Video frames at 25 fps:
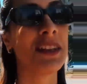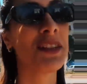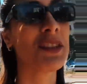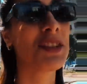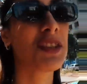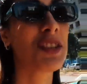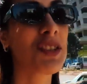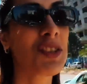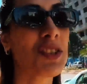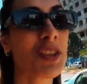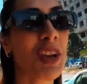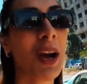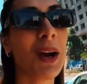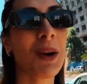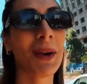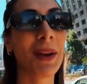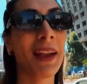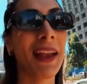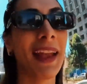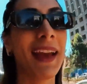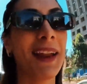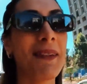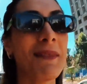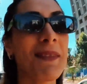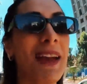She's
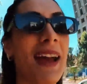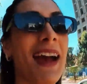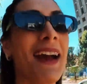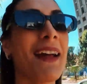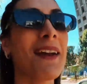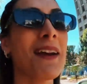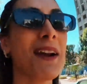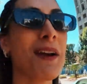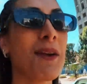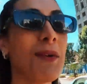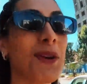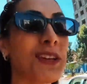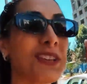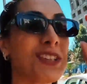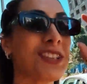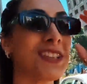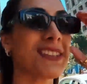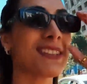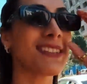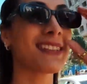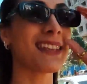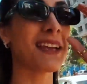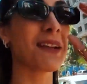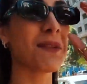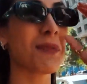shouting at me. I don't know what
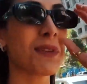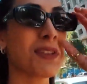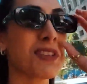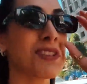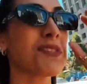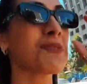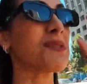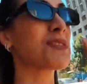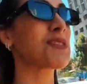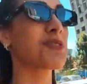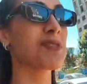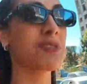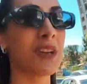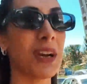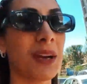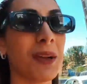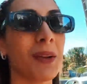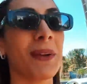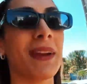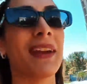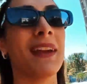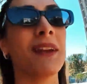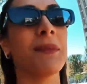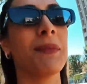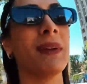she's saying, but she was
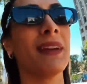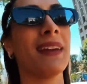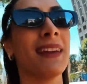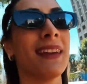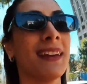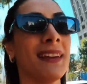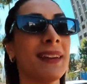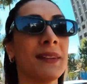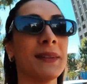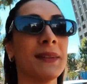shouting at me.